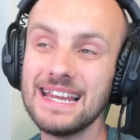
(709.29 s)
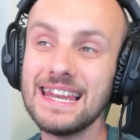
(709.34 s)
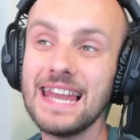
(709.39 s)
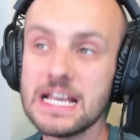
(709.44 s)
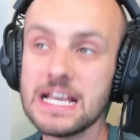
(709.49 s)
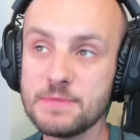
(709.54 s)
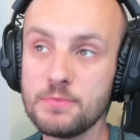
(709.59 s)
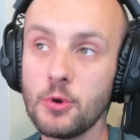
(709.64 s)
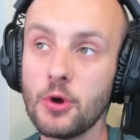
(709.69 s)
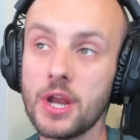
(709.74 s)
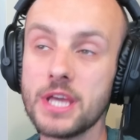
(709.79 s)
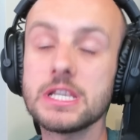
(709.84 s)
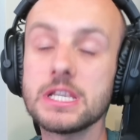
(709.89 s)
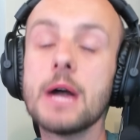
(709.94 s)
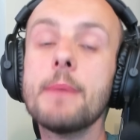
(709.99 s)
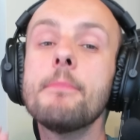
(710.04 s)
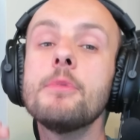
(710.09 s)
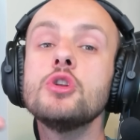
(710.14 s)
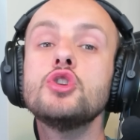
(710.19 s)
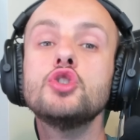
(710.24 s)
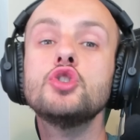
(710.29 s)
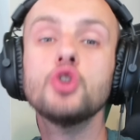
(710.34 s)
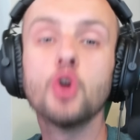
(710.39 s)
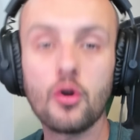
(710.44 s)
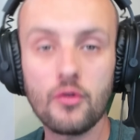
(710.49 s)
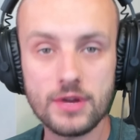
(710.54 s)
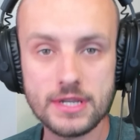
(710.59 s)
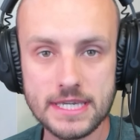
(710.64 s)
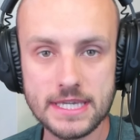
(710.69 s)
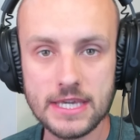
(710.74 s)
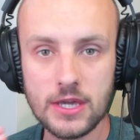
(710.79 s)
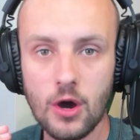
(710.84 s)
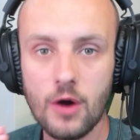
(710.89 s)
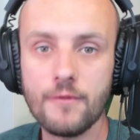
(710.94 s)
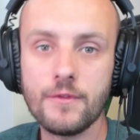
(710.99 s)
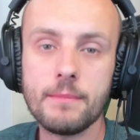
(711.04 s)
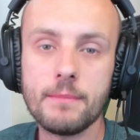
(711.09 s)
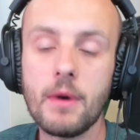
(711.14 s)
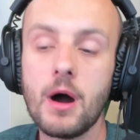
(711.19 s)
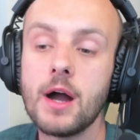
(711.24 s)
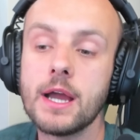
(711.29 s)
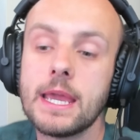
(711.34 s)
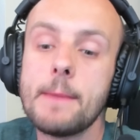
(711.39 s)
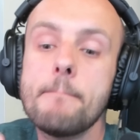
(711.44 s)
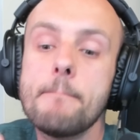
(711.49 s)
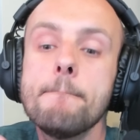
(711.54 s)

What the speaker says: let's be honest, a majority of the market.